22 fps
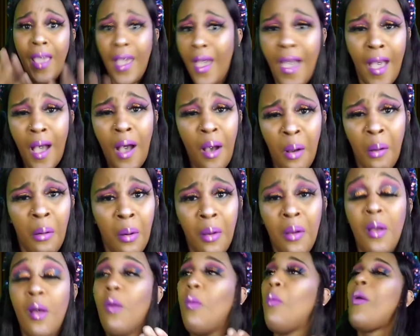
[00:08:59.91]

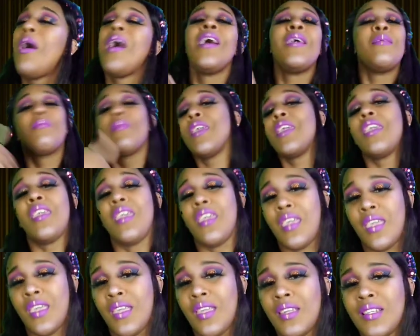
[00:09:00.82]
Hell? Why
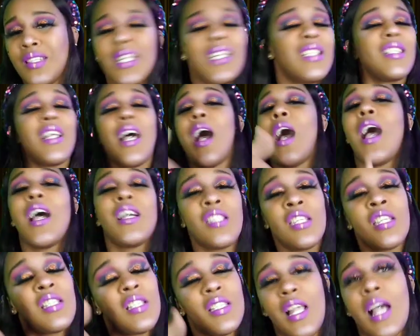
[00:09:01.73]
me? This I
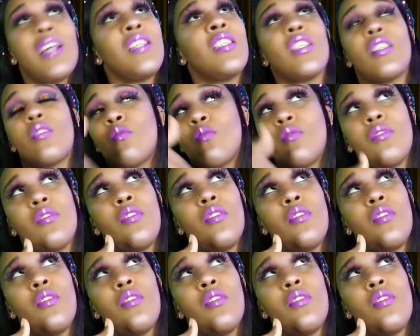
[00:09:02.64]
just I just